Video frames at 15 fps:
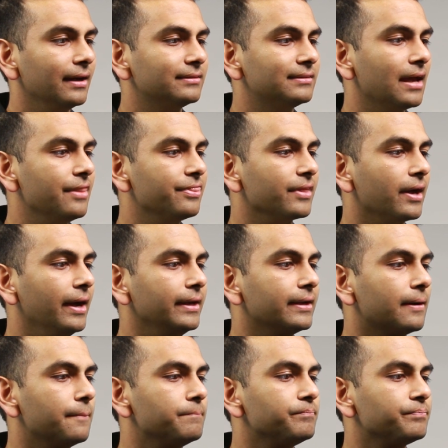a tenth
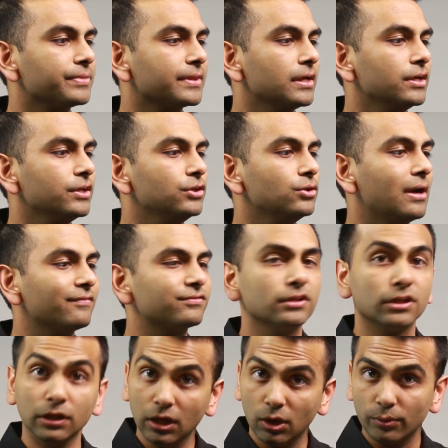item, you have
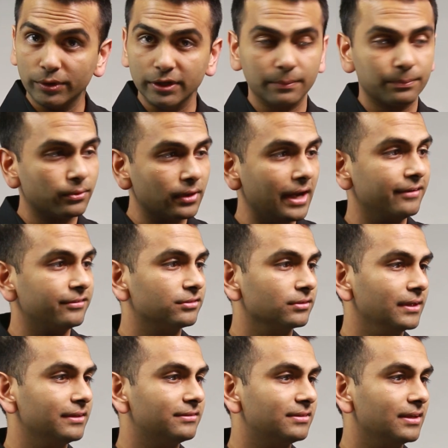to lower your price. So
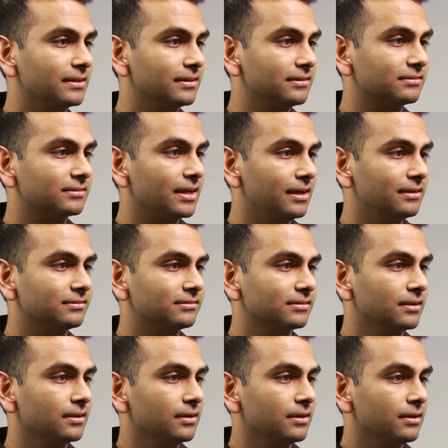let's say in this case,
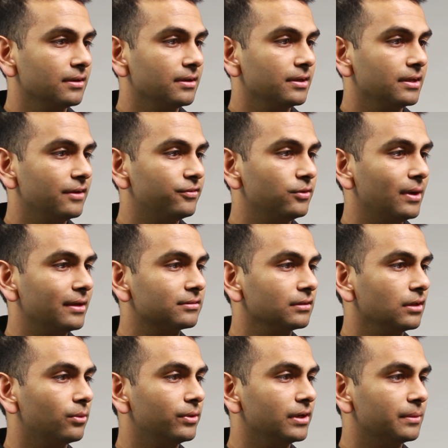if you had to
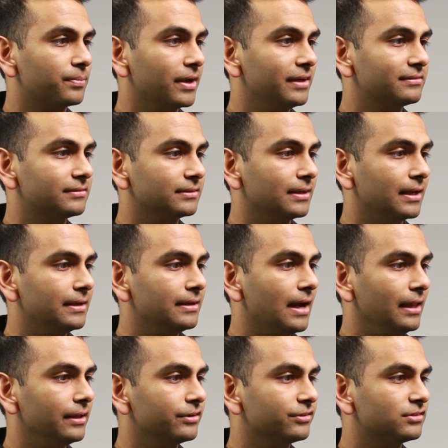lower your price to ten
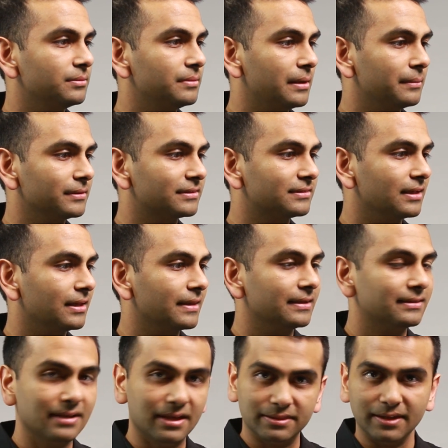dollars to be able to sell
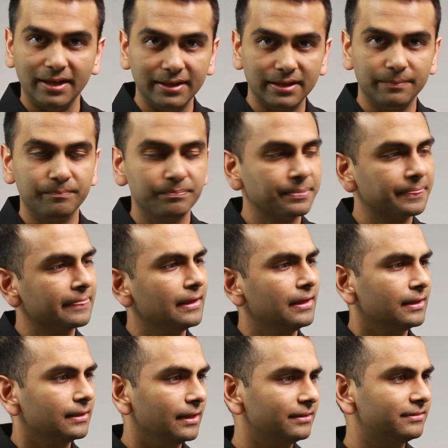that tenth item,
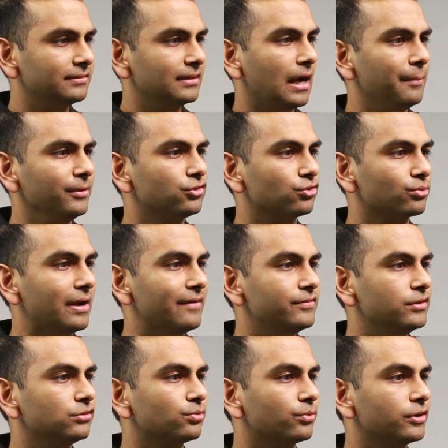let's see, how much
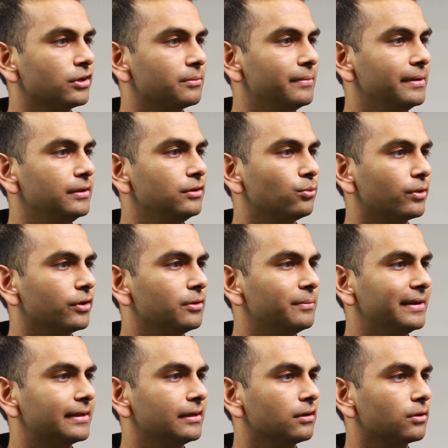revenues were you, were you
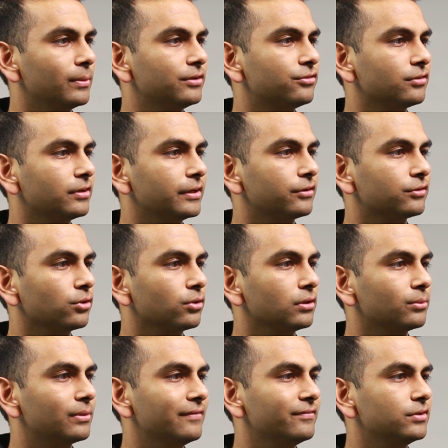making originally? Your
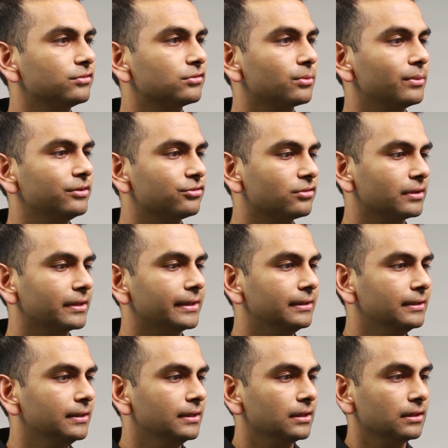total revenues originally,